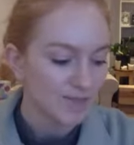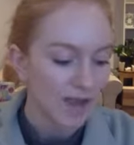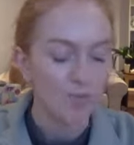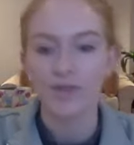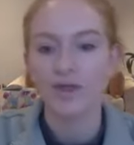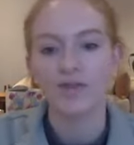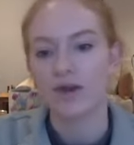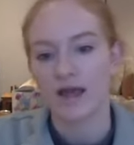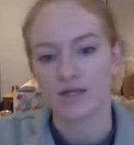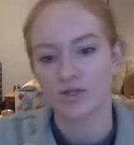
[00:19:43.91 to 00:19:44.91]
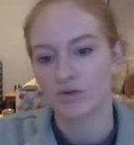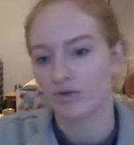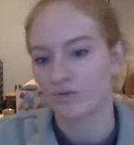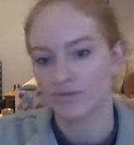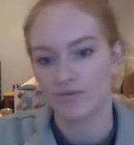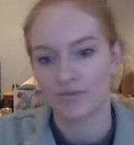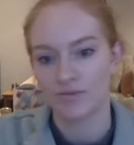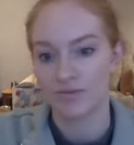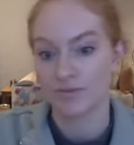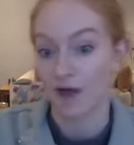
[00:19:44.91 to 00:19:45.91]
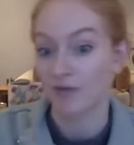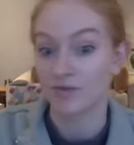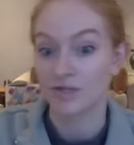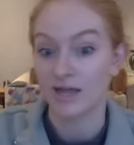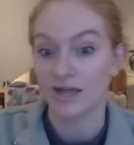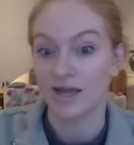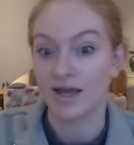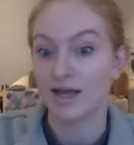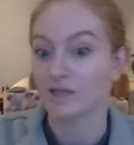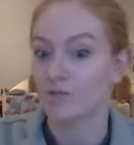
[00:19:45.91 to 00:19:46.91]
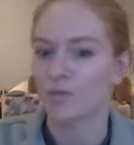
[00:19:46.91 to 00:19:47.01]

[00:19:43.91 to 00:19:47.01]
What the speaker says: And within the next sort of 5 to 10 years,